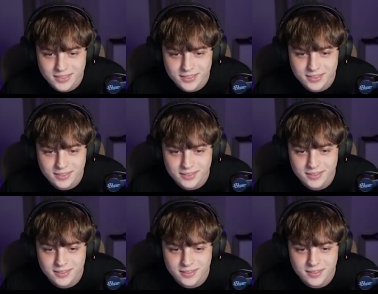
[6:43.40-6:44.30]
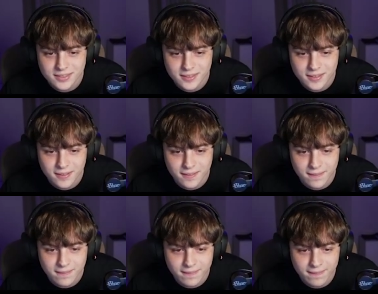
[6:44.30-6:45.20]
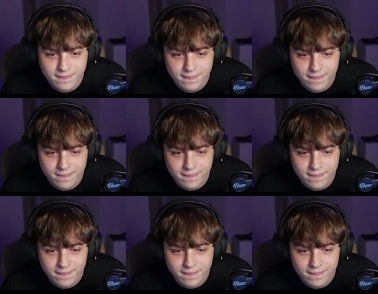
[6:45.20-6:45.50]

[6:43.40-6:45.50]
(no one is talking)